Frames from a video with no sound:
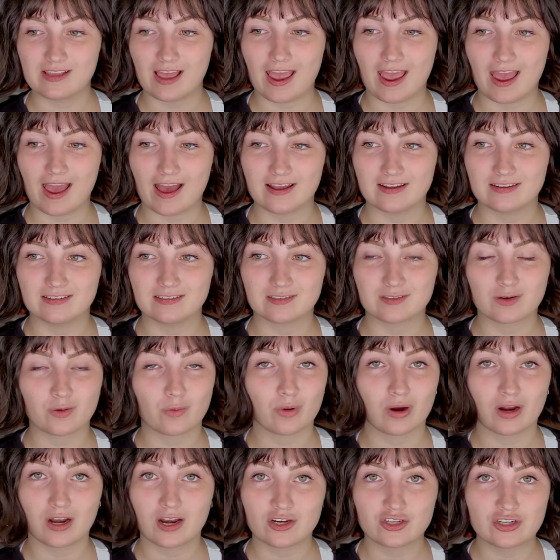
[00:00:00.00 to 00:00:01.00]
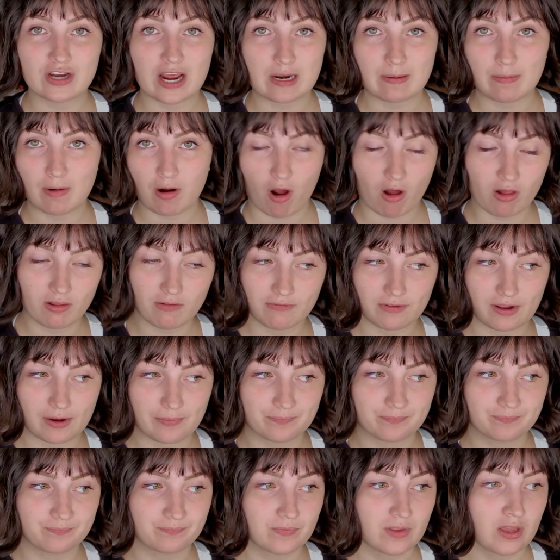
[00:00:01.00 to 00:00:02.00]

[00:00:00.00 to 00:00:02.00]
and we're gonna chat about all of them.